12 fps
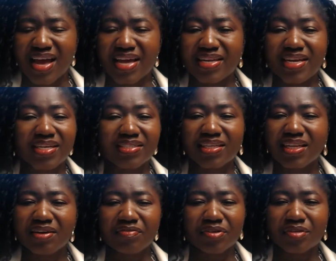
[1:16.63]
And he
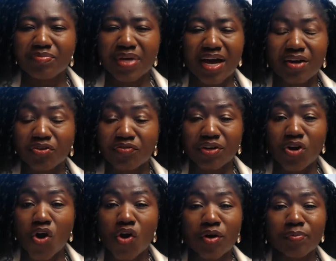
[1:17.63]
delivered me out of an
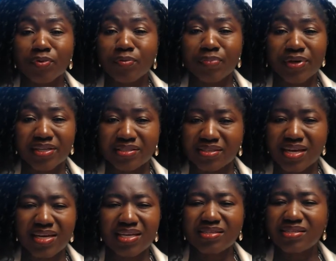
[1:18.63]
horrible pit,
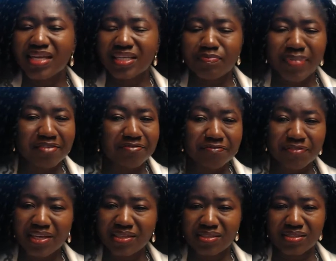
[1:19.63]
and he set my
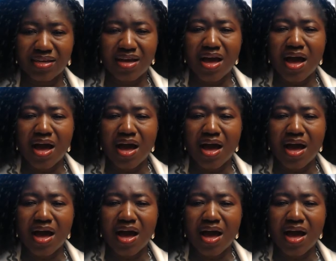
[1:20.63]
feet